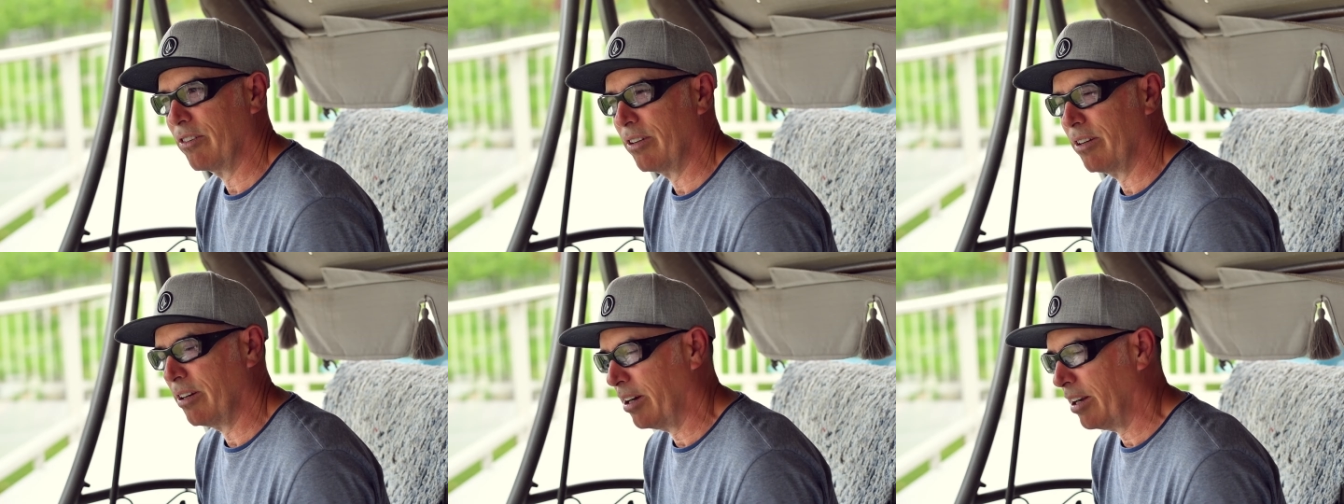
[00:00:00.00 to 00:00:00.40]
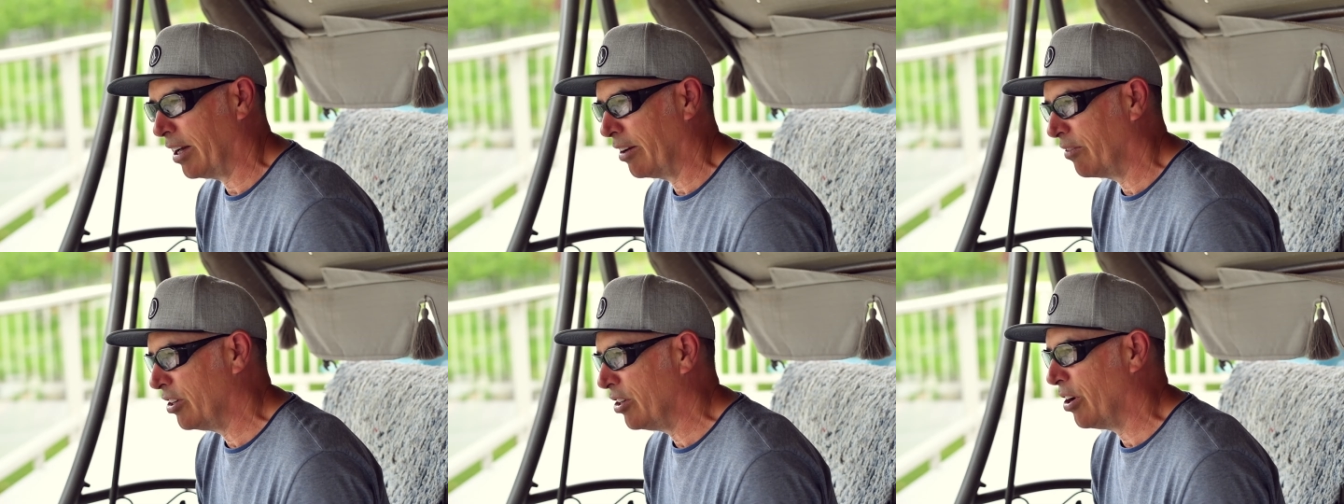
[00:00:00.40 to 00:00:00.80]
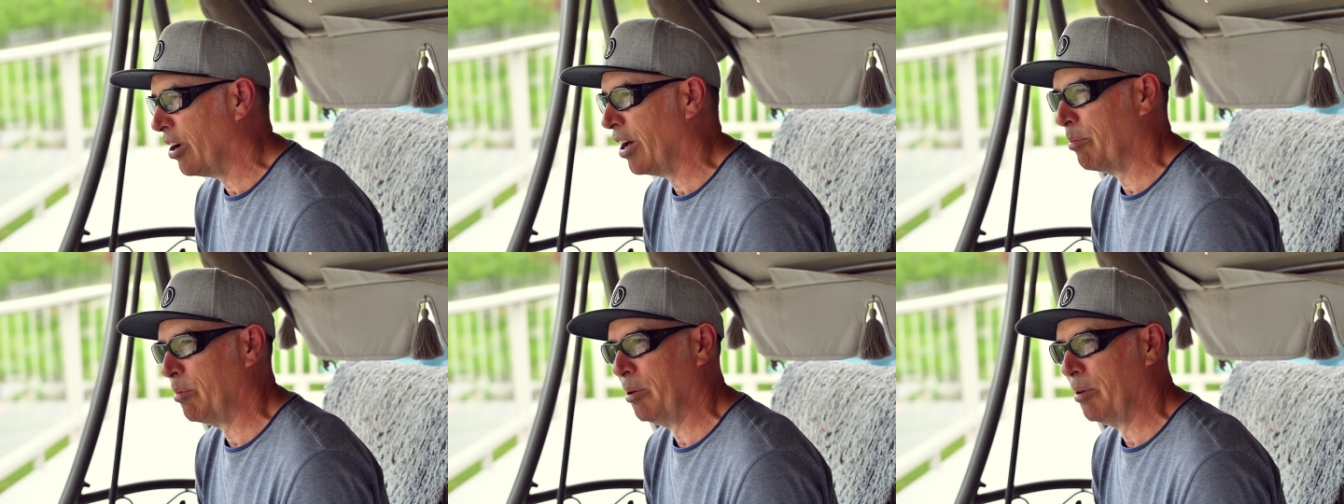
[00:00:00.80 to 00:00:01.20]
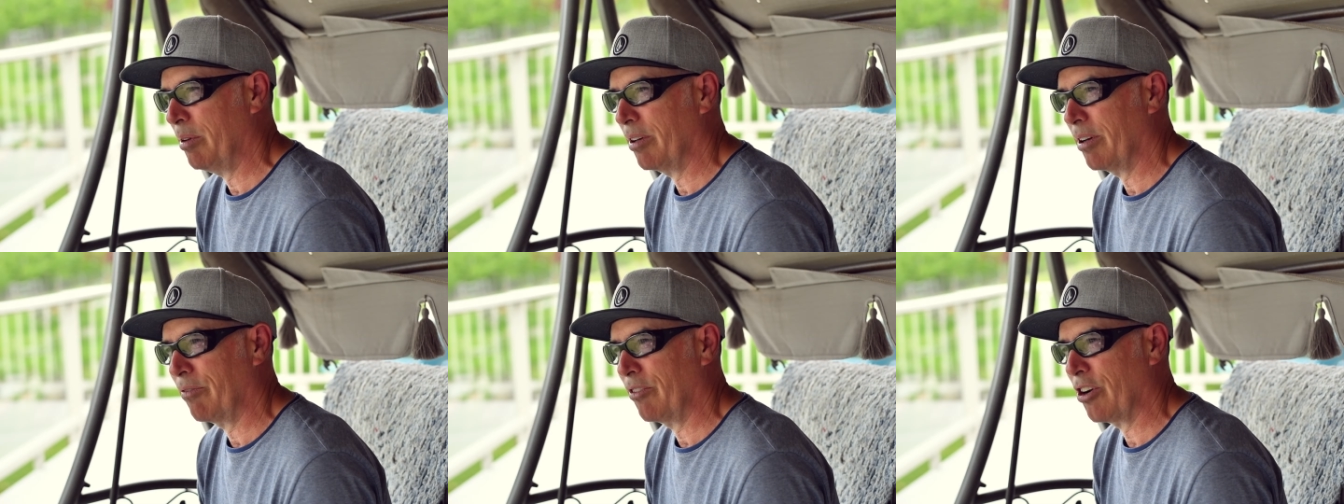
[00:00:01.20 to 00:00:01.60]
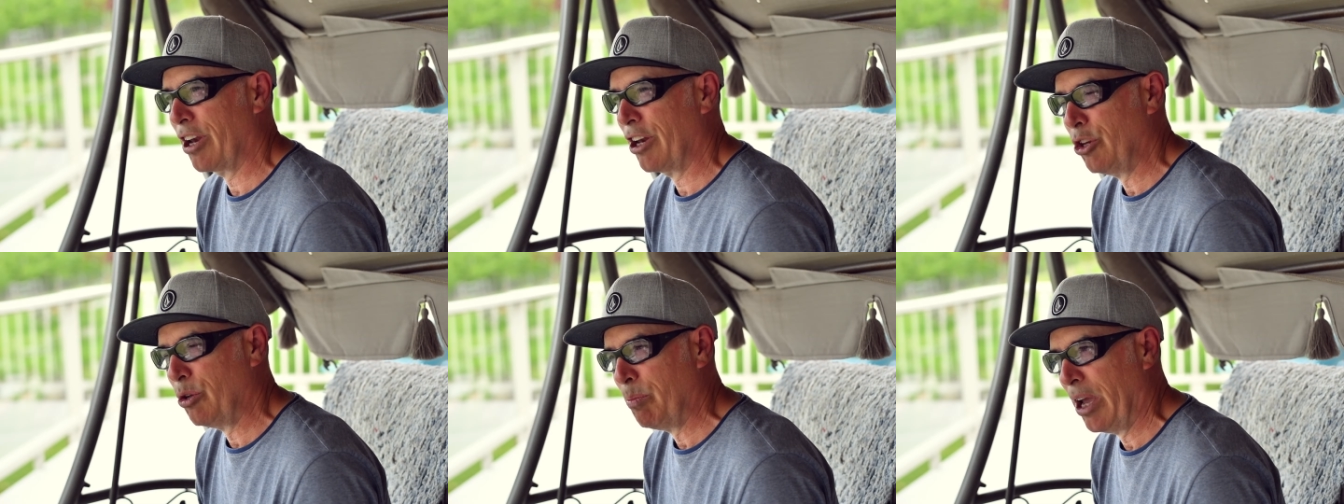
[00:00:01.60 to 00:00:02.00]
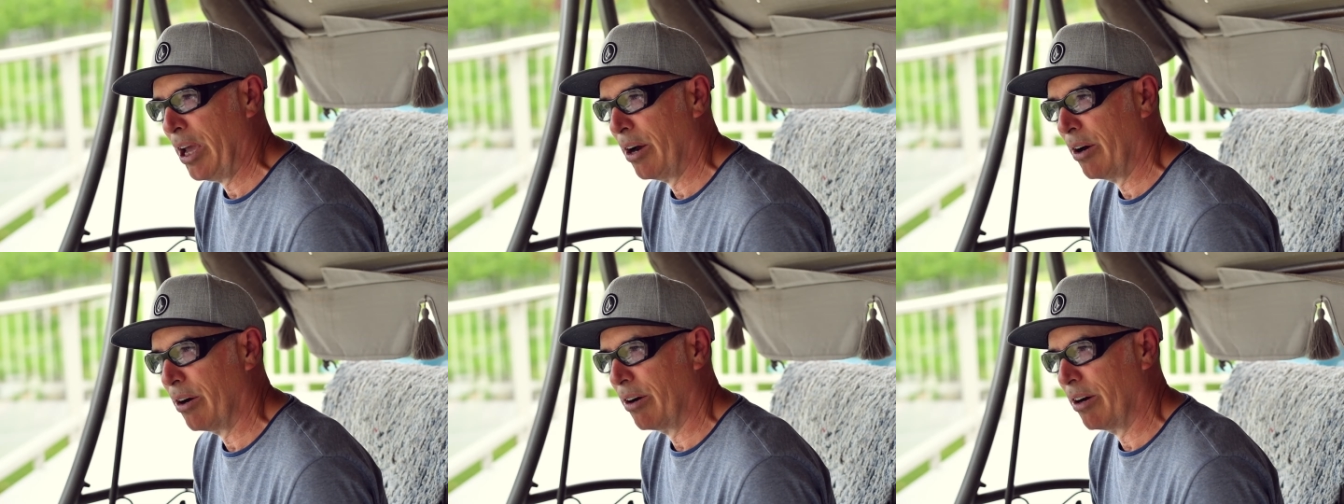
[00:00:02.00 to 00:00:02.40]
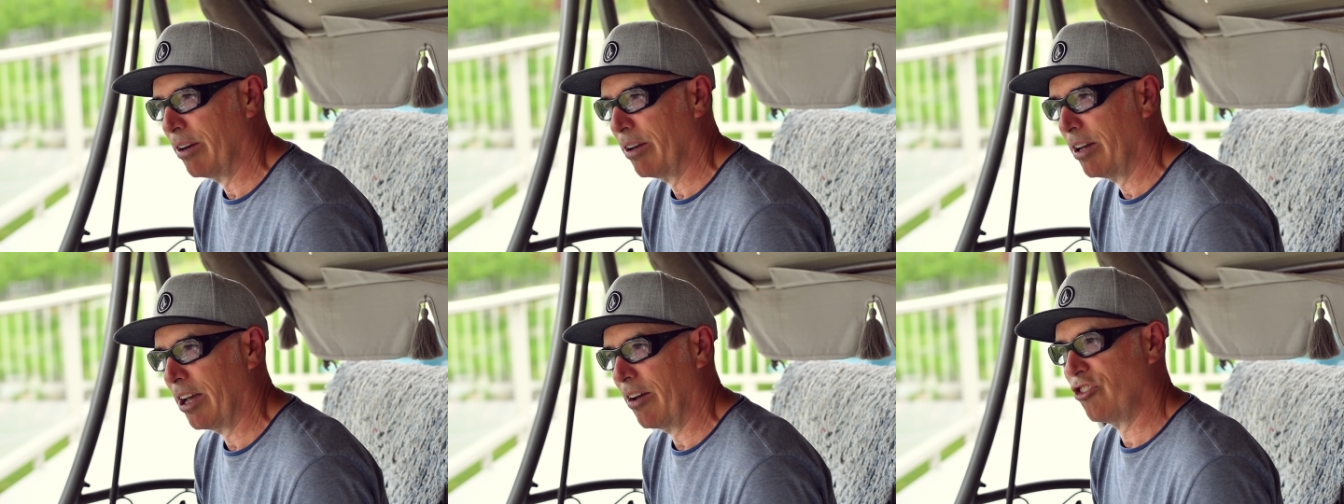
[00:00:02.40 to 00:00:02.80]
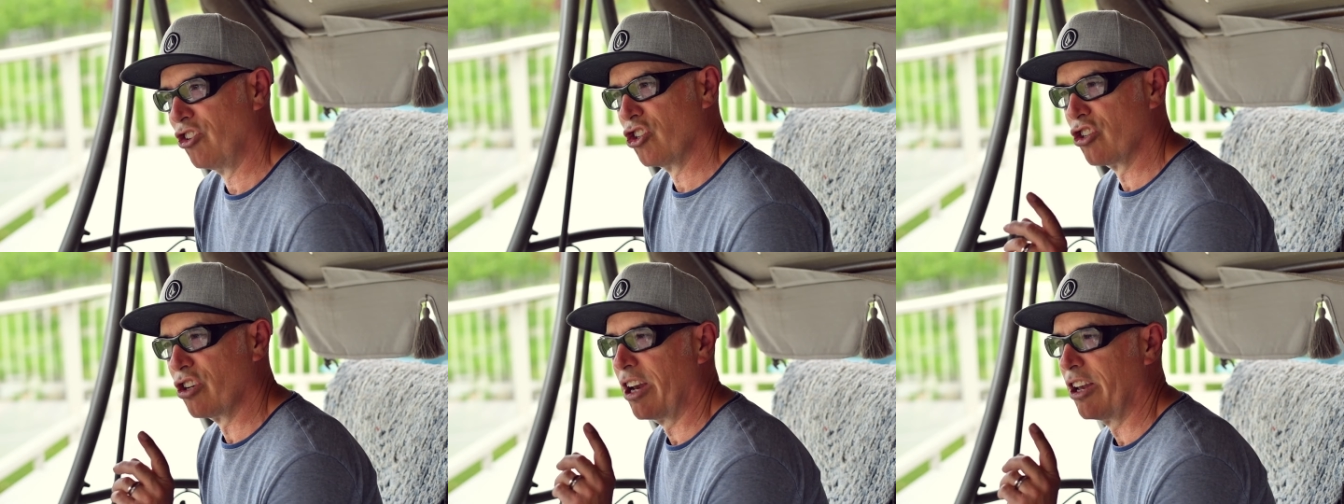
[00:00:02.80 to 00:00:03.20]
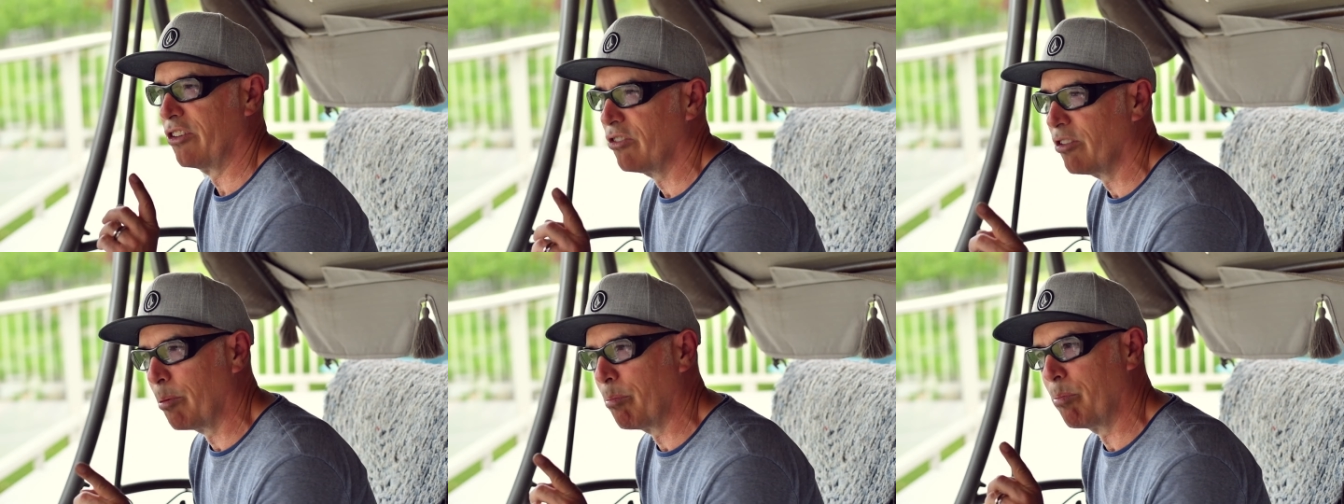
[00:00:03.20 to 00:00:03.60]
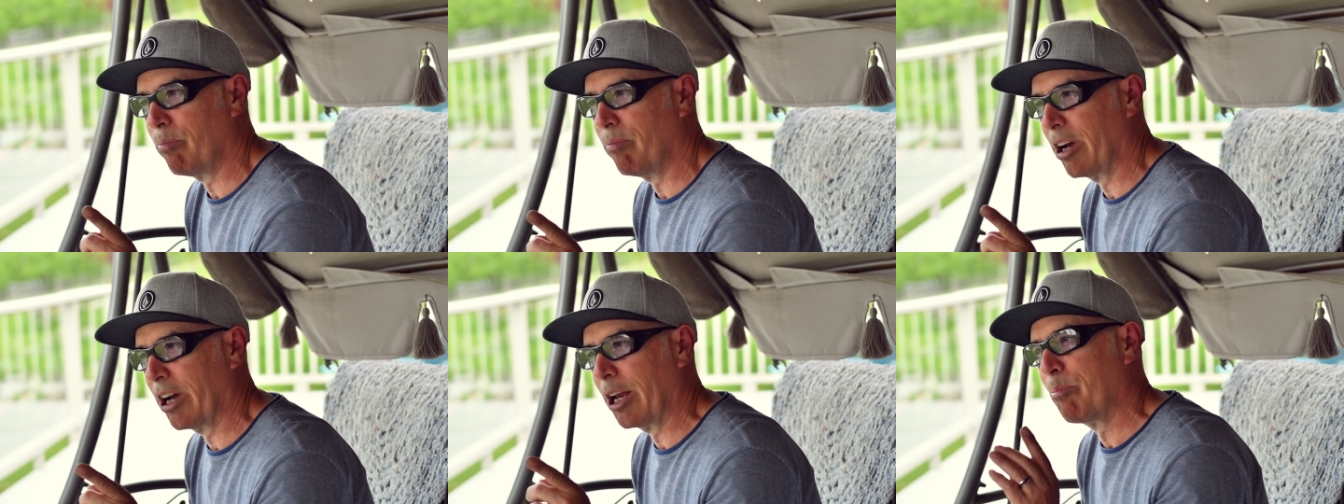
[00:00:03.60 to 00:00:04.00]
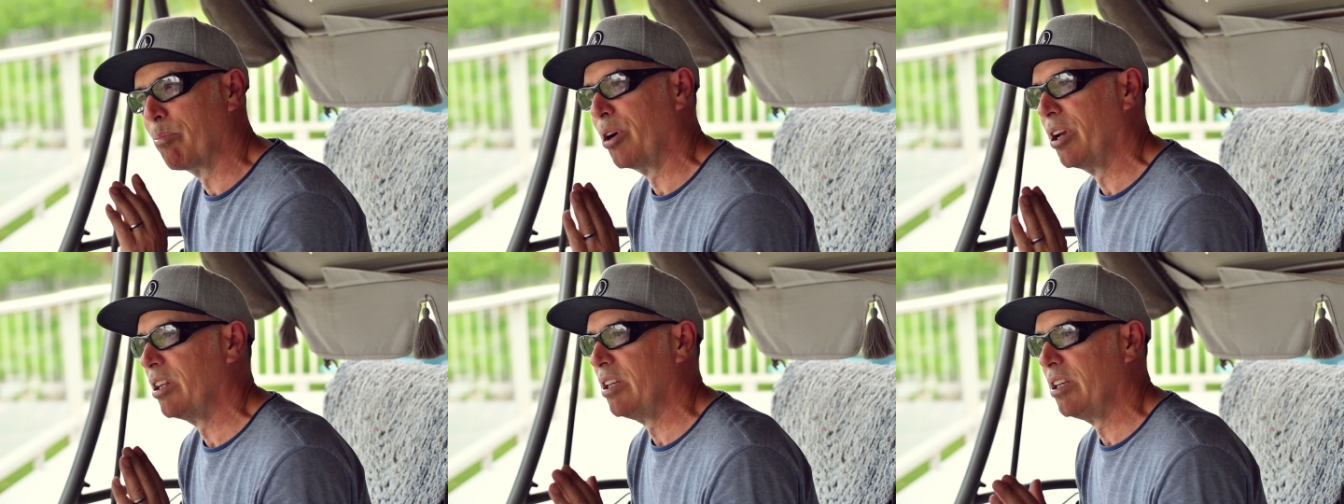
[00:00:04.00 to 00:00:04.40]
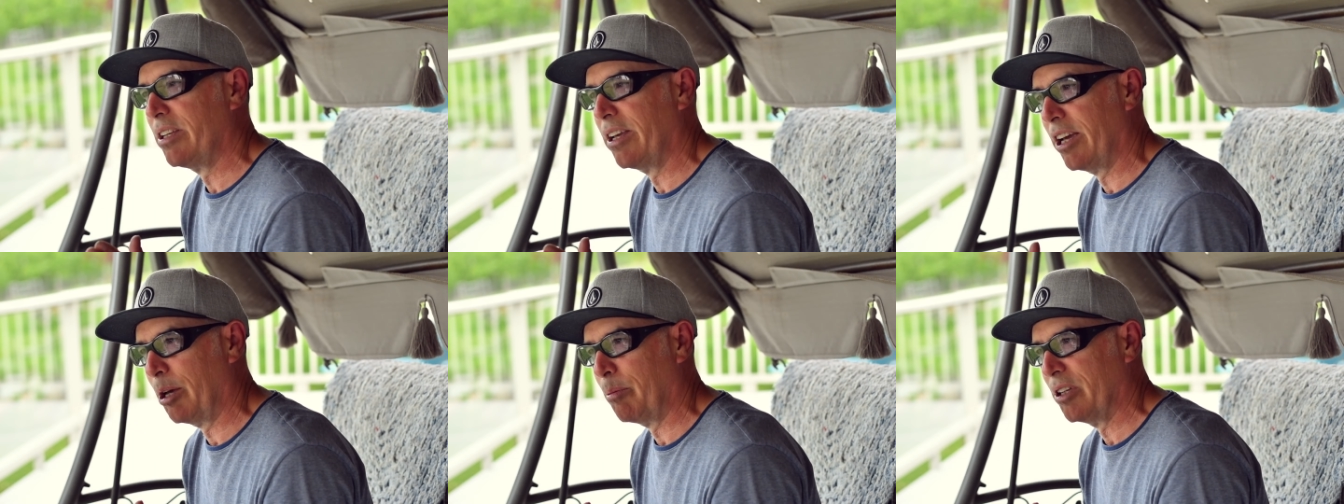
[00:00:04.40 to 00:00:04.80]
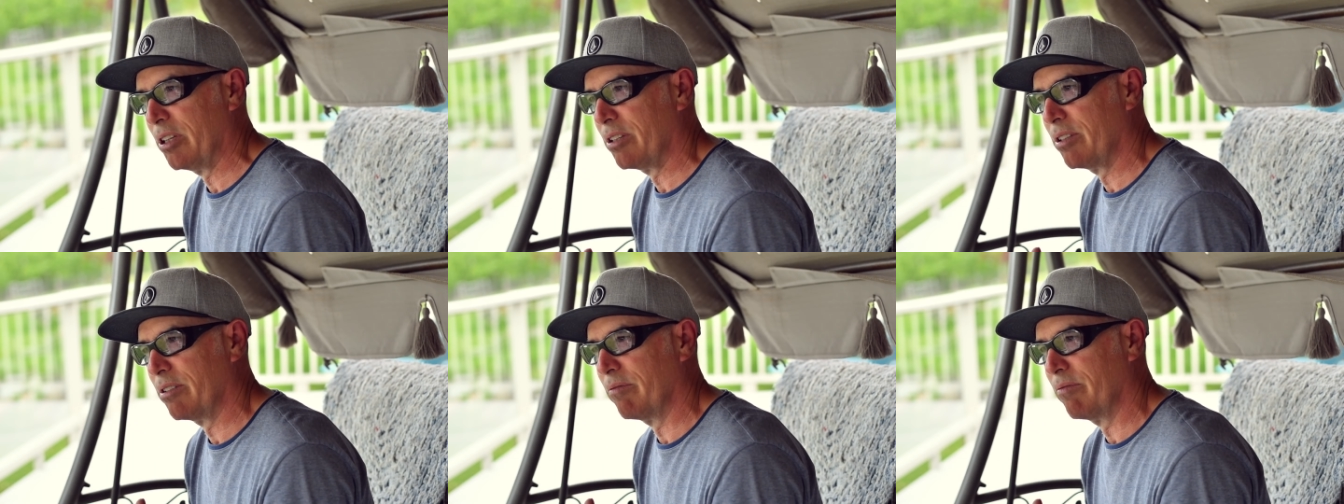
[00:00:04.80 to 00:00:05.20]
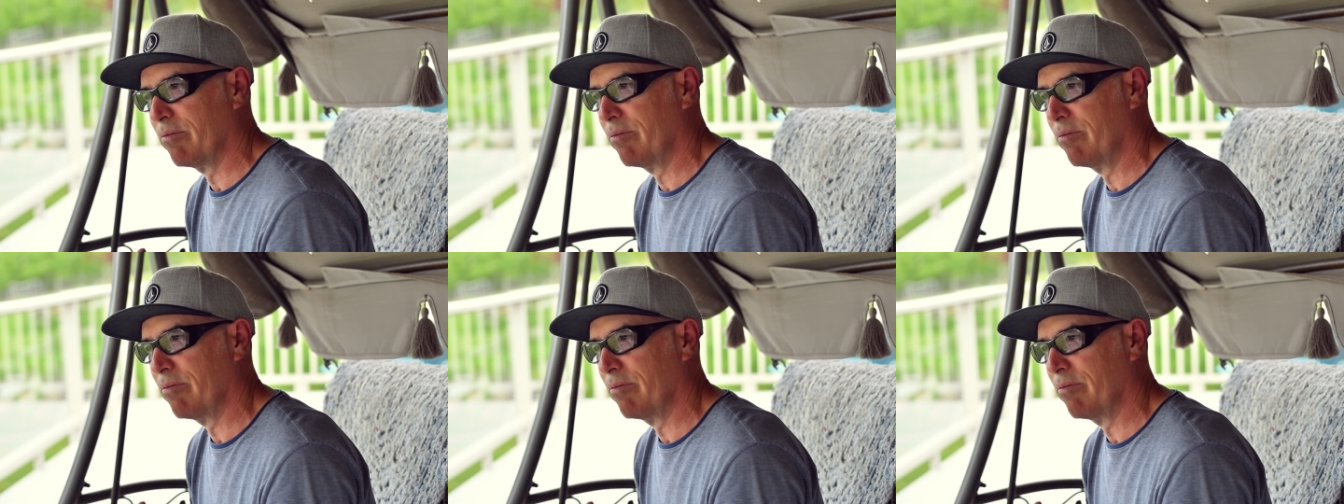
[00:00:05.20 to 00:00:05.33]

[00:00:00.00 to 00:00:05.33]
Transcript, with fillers: God, I've got to be, I've got to do better. I've just got to stop. I got to break these habits.